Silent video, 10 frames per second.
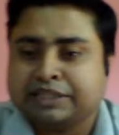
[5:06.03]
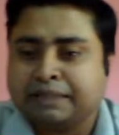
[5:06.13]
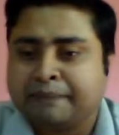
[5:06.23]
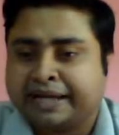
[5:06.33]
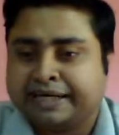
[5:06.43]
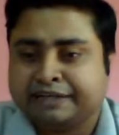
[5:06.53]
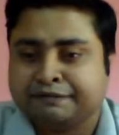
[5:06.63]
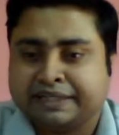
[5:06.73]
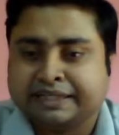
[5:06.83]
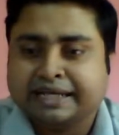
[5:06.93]
that magnetic
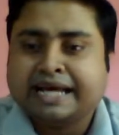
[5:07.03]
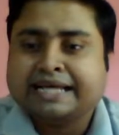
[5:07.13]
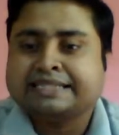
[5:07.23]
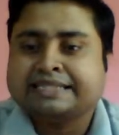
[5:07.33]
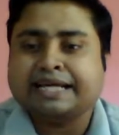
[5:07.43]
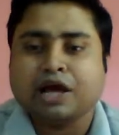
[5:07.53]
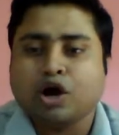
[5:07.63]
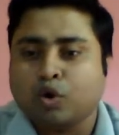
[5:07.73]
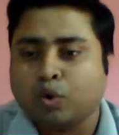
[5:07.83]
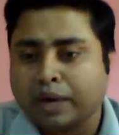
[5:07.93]
field. See,
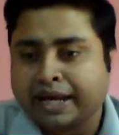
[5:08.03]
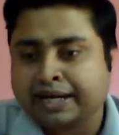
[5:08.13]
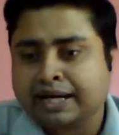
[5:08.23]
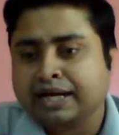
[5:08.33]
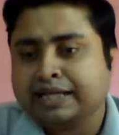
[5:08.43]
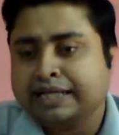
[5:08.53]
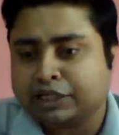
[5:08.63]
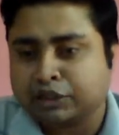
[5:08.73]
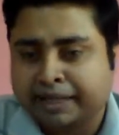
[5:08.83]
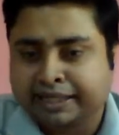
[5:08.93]
when a
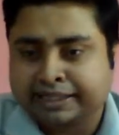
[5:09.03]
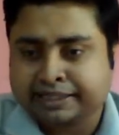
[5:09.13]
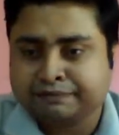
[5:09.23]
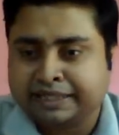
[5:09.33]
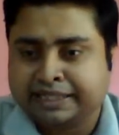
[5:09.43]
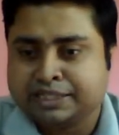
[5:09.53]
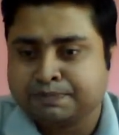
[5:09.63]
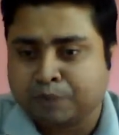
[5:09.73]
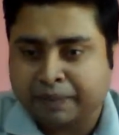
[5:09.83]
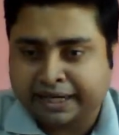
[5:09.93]
electromagnetic field is
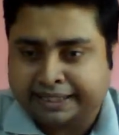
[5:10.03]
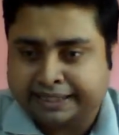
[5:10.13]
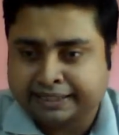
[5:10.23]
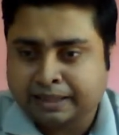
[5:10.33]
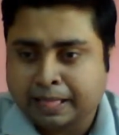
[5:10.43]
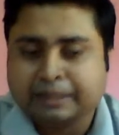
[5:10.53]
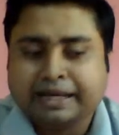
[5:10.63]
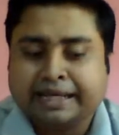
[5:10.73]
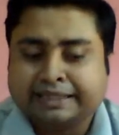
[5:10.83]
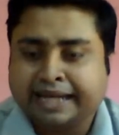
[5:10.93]
propagating,
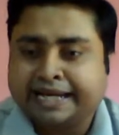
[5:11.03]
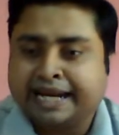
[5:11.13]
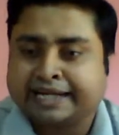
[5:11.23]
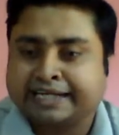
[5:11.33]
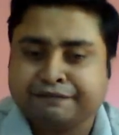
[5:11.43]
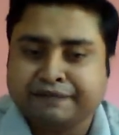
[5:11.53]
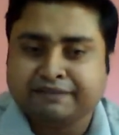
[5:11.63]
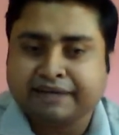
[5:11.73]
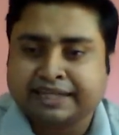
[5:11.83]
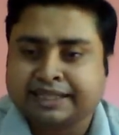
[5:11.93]
the electric
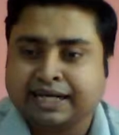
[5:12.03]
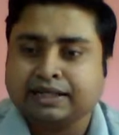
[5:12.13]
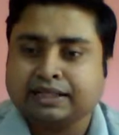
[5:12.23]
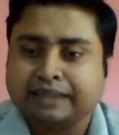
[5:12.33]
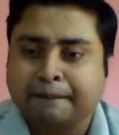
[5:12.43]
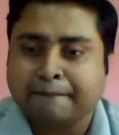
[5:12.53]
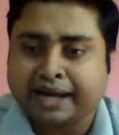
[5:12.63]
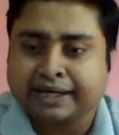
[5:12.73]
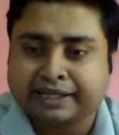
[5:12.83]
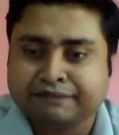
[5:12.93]
field vector, the
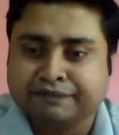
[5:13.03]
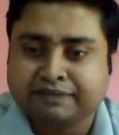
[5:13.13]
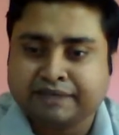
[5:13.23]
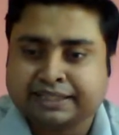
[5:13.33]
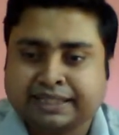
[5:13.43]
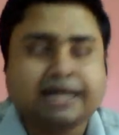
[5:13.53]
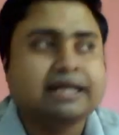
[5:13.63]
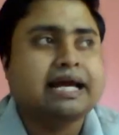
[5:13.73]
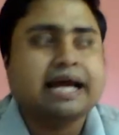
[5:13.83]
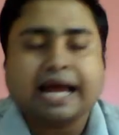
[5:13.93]
magnetic field vector,
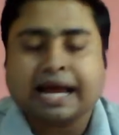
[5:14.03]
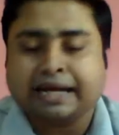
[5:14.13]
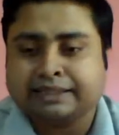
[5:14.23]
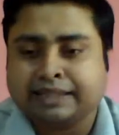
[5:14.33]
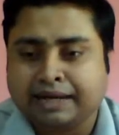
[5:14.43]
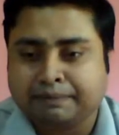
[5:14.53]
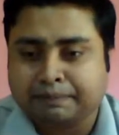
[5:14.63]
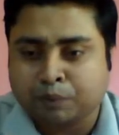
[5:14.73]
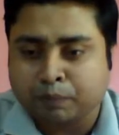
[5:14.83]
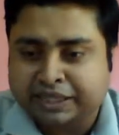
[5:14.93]
and the
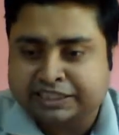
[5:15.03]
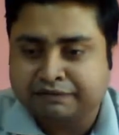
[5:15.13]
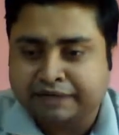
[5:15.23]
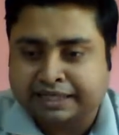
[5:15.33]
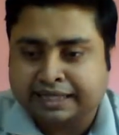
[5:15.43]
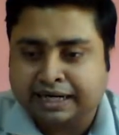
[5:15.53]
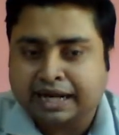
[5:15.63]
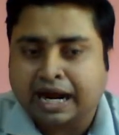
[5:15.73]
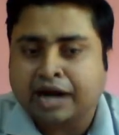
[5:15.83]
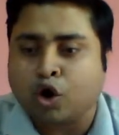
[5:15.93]
propagation vector
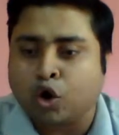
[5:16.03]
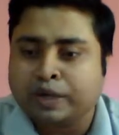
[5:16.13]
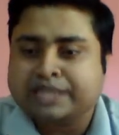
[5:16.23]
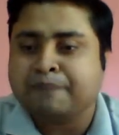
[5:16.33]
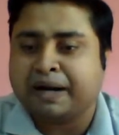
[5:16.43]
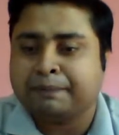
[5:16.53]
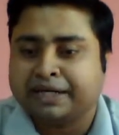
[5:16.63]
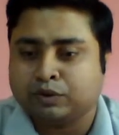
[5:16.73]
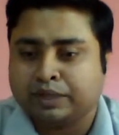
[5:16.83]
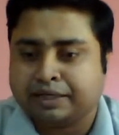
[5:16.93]
are always
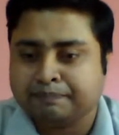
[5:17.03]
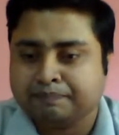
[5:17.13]
perpendicular.